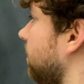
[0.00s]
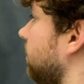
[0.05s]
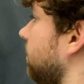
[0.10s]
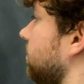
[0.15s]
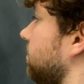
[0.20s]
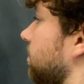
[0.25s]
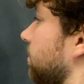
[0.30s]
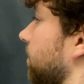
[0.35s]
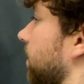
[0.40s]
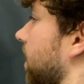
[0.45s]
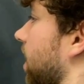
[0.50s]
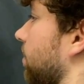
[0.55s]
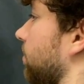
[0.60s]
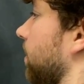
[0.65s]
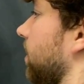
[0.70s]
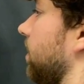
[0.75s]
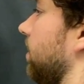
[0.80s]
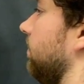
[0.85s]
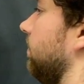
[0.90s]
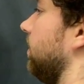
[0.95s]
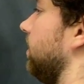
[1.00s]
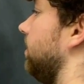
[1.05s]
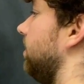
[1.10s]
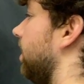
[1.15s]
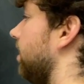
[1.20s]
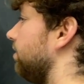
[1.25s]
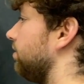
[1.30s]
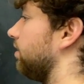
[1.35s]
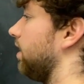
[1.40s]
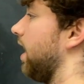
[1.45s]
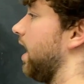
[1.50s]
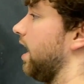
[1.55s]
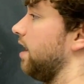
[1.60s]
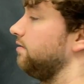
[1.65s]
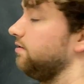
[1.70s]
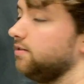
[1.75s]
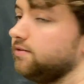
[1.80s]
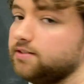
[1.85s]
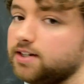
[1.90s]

So we got rid of another half of